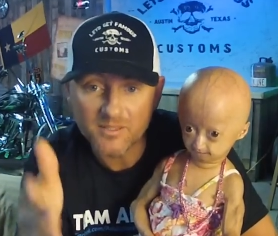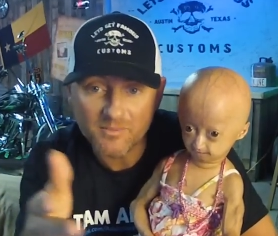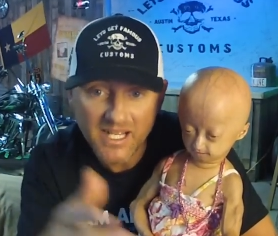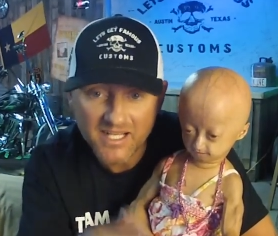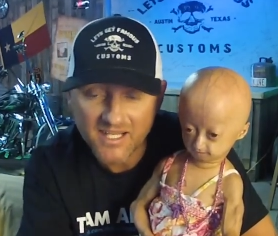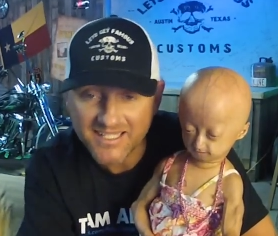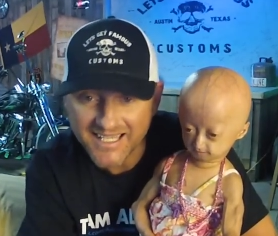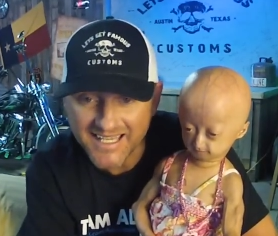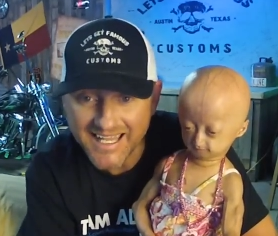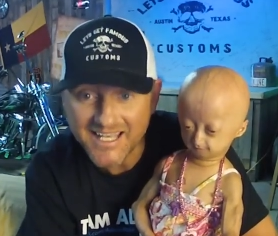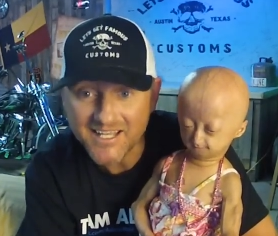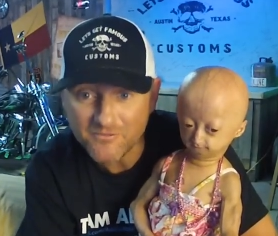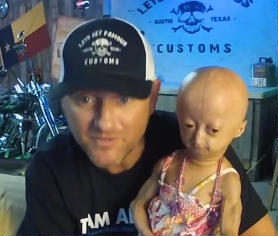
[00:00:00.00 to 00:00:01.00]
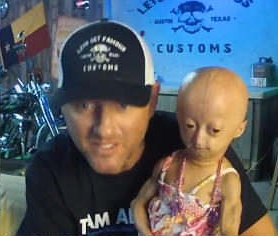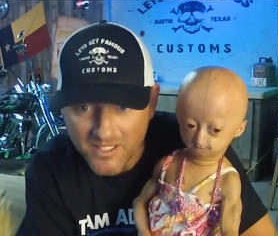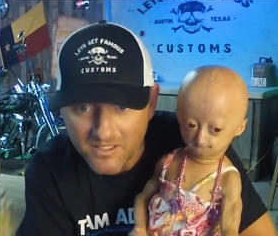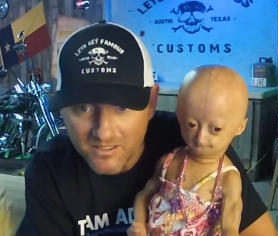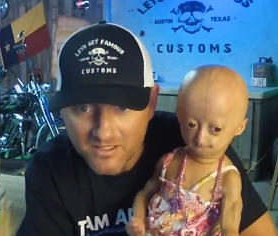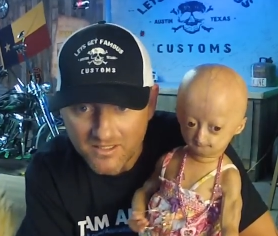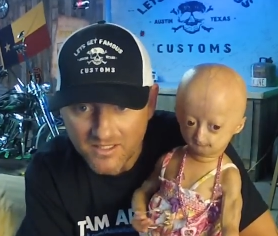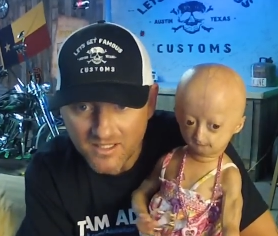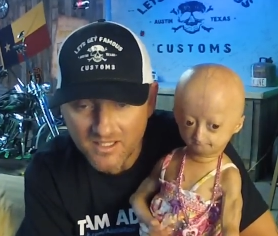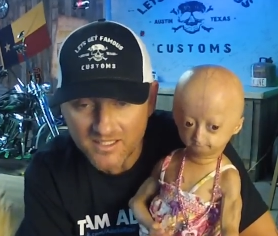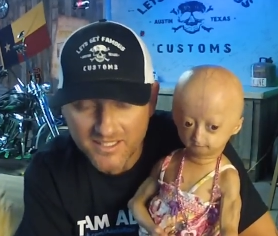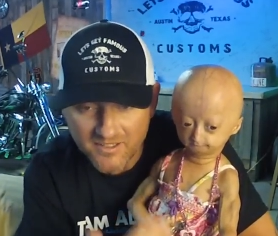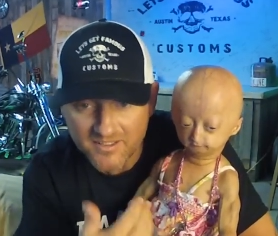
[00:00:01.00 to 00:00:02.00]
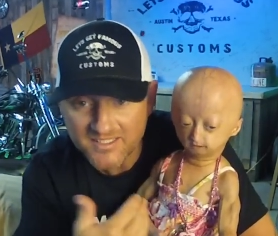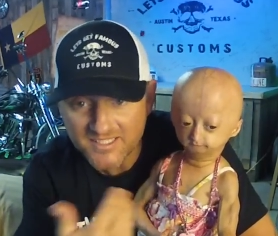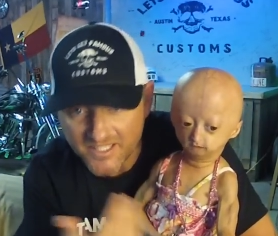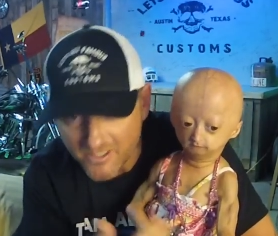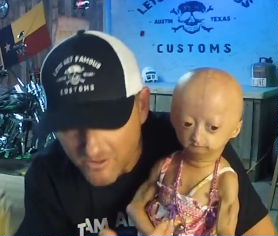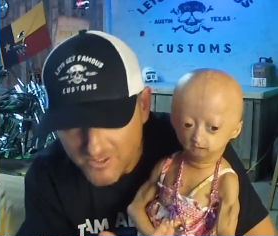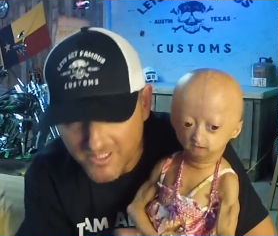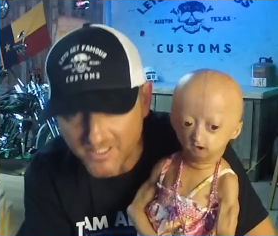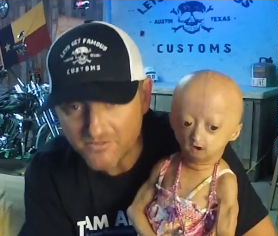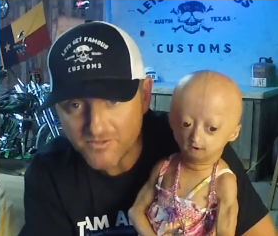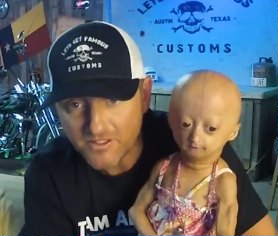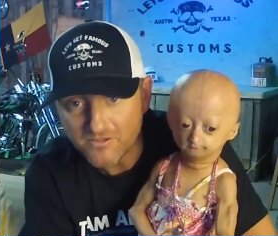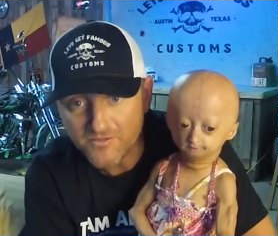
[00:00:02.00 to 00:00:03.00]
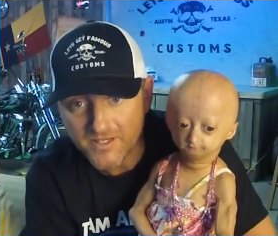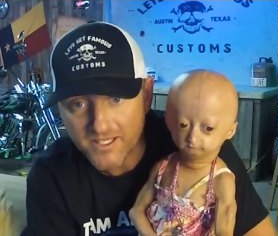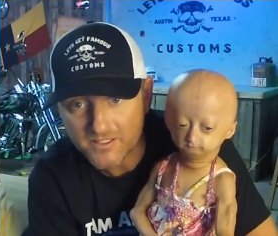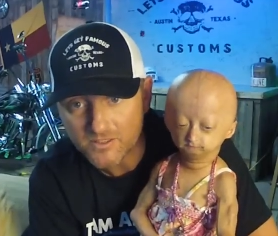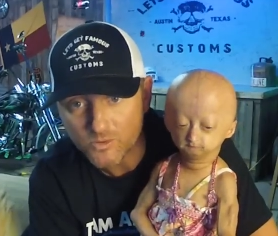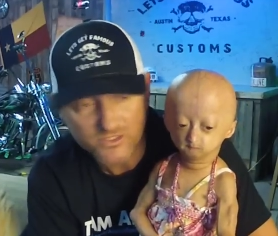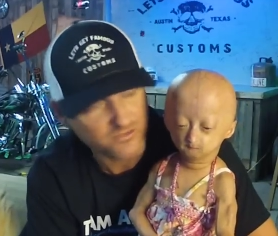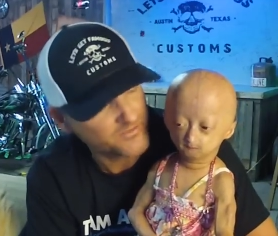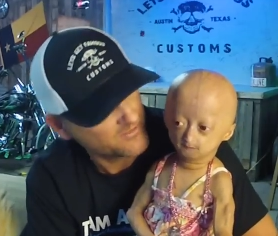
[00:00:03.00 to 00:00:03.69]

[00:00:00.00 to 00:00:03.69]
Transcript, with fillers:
Speaker 1: get back on to NFL. Adalia is a huge NFL fan. What's your